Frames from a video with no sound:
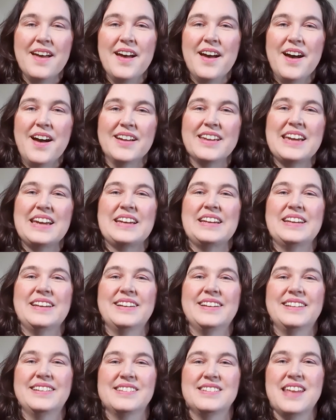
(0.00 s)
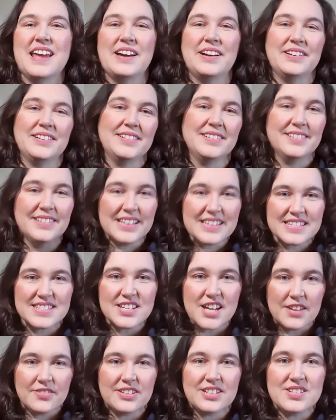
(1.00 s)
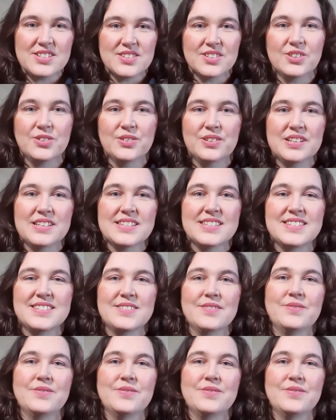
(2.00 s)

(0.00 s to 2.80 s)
Okay, now let's dive into the goodness